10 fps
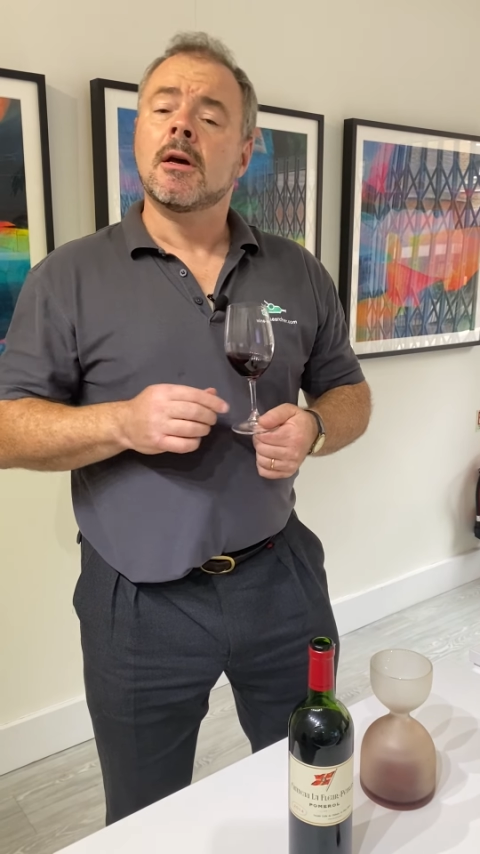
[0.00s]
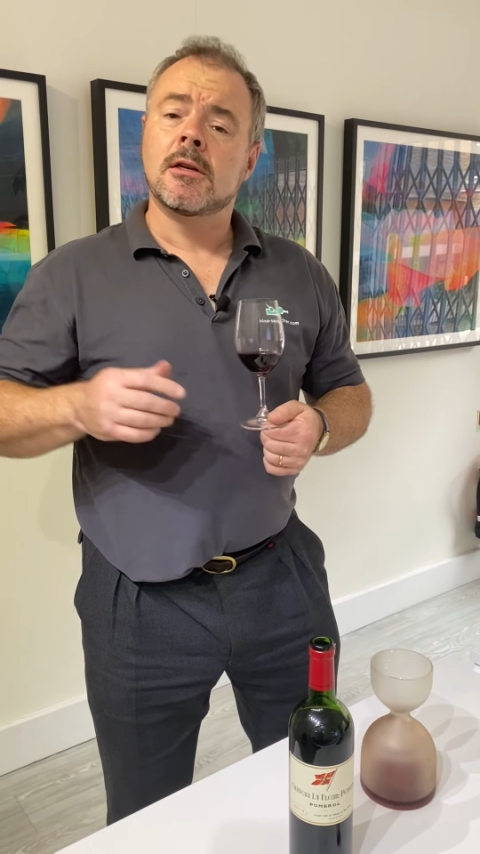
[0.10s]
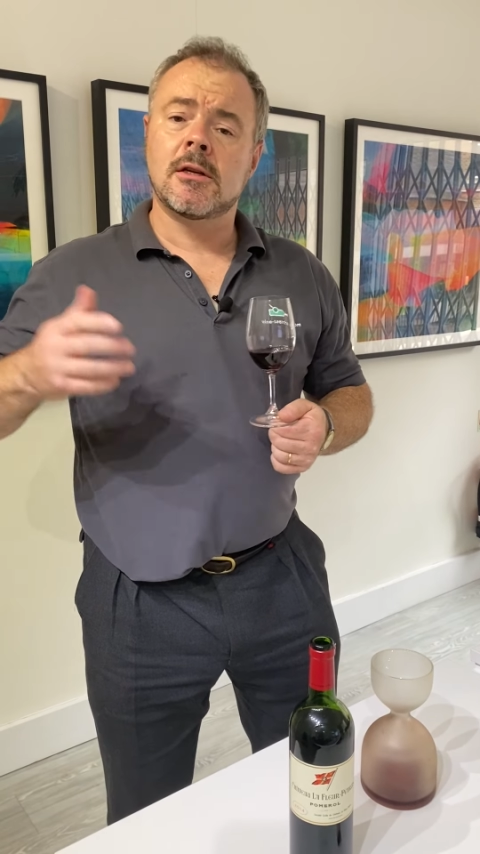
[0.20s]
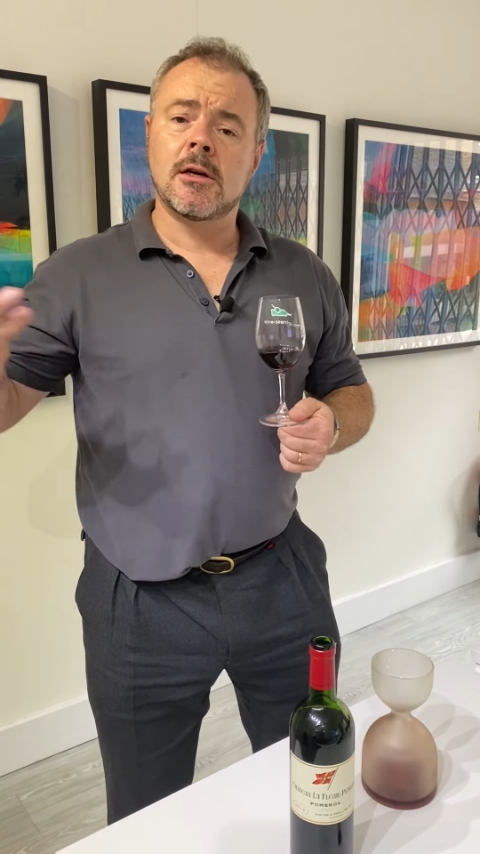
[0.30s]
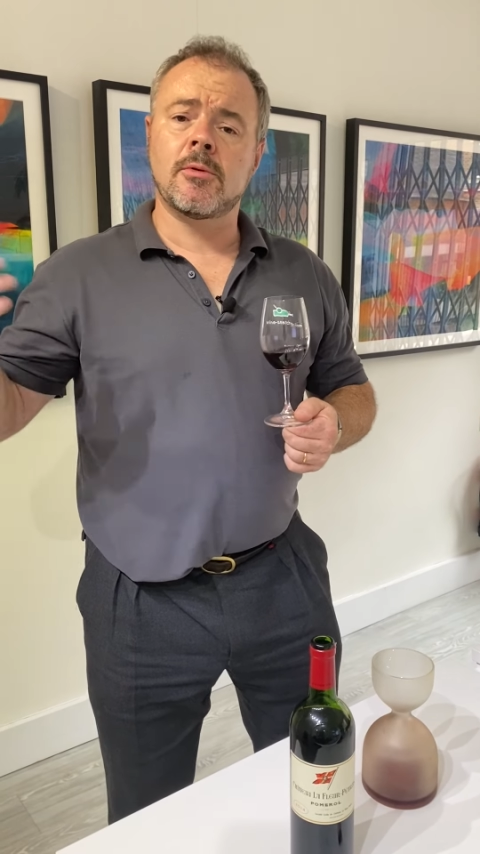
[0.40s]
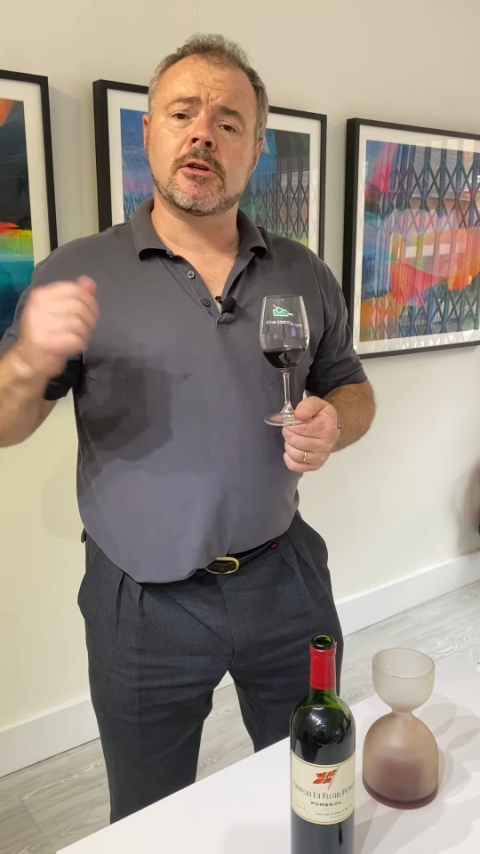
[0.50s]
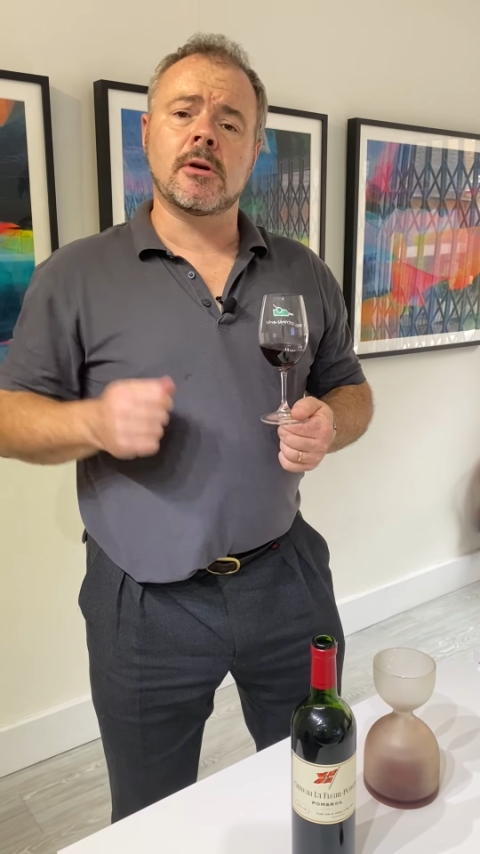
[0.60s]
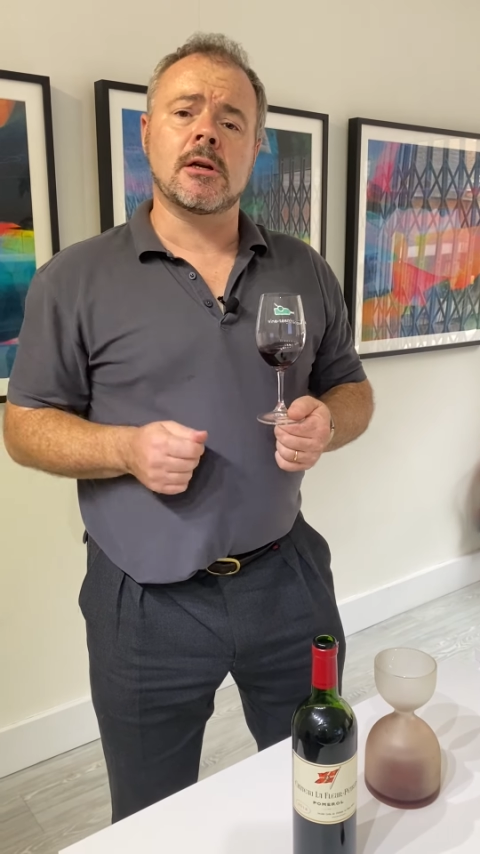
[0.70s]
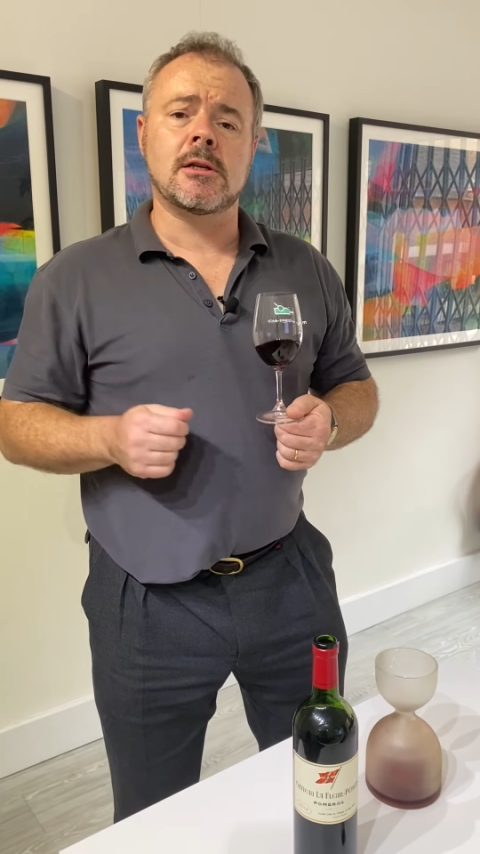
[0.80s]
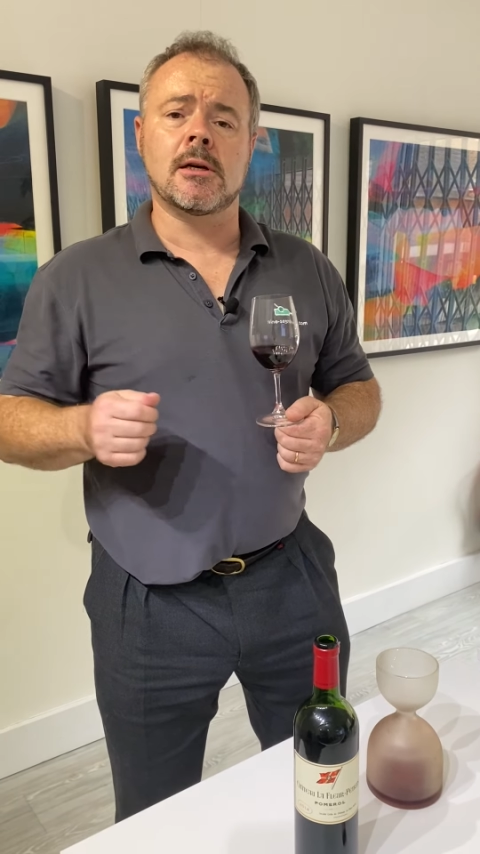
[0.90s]
Today we're
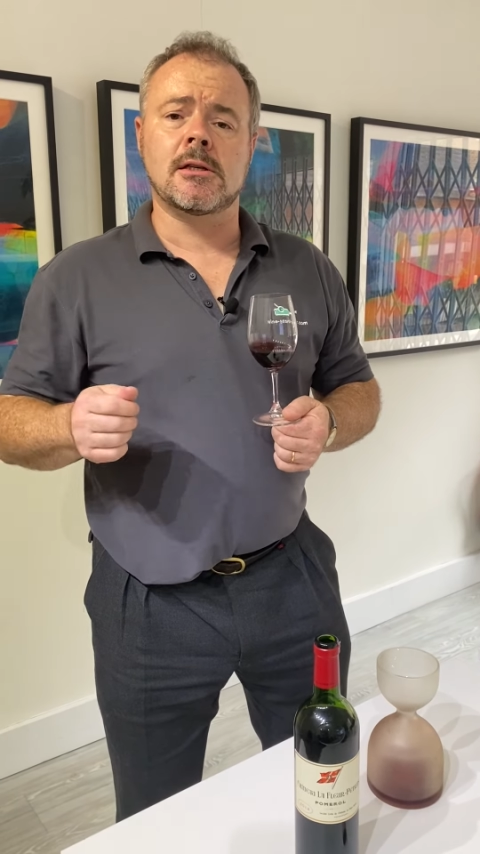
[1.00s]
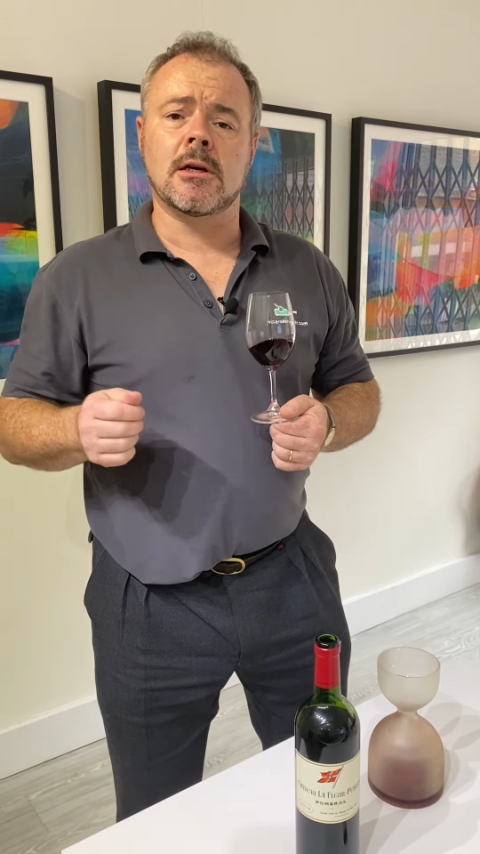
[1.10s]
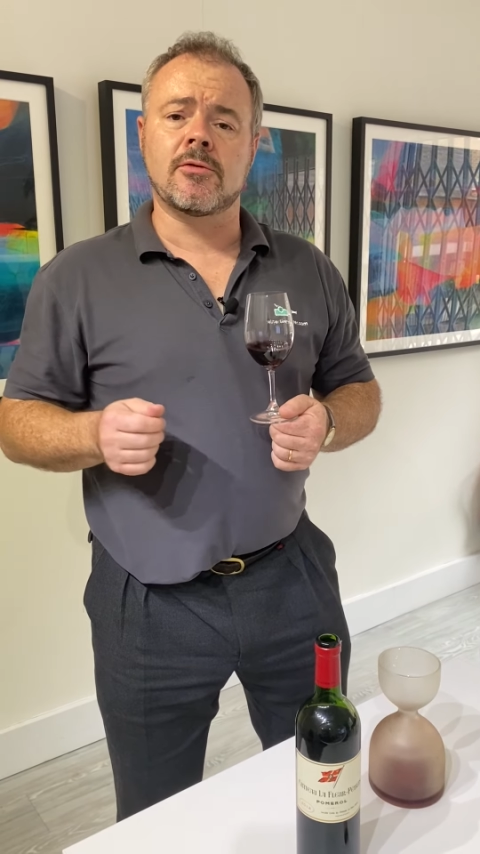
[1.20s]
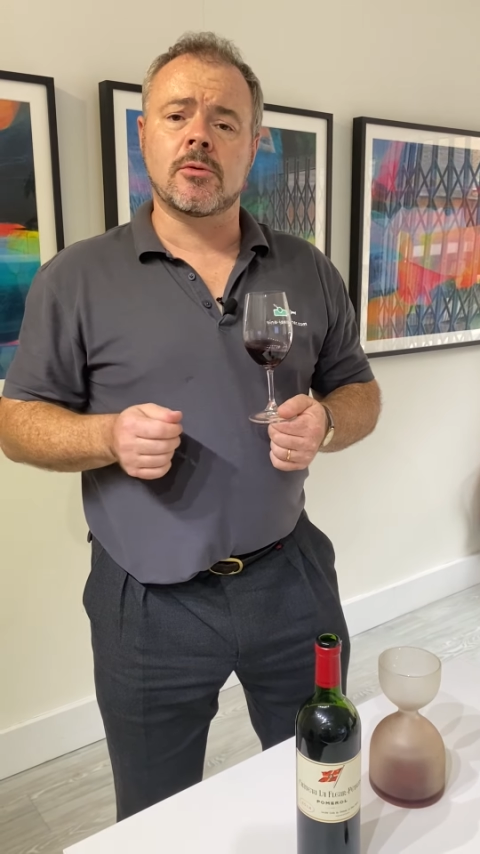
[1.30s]
doing a tasting of